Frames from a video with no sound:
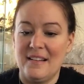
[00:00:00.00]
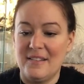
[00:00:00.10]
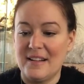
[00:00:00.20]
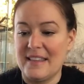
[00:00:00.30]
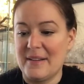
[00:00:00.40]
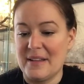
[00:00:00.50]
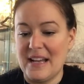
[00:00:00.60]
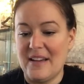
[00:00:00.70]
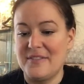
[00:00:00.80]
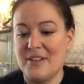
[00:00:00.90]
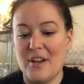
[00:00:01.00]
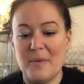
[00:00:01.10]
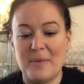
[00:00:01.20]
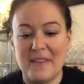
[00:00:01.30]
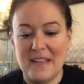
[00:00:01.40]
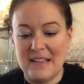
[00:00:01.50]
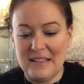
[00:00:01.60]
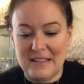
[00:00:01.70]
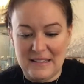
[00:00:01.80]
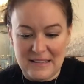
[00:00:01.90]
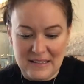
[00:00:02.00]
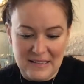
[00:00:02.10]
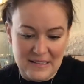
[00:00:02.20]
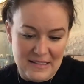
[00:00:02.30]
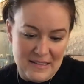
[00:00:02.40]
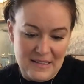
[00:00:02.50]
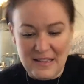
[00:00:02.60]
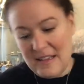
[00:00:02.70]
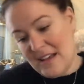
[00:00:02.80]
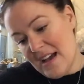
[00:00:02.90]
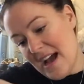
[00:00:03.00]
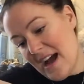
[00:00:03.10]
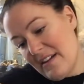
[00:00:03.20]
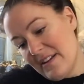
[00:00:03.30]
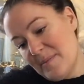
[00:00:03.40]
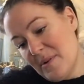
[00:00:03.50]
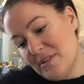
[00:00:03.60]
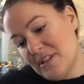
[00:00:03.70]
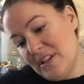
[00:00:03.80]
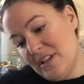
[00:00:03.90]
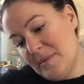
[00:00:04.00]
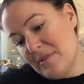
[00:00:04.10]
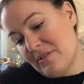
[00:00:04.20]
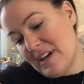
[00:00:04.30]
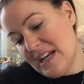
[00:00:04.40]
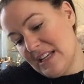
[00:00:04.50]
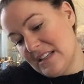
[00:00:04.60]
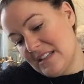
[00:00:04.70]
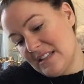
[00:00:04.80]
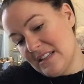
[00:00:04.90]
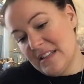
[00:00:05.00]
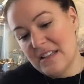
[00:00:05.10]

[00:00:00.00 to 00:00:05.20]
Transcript: Oh, I think I'm going to have to open this. Harry Potter Loot Crate.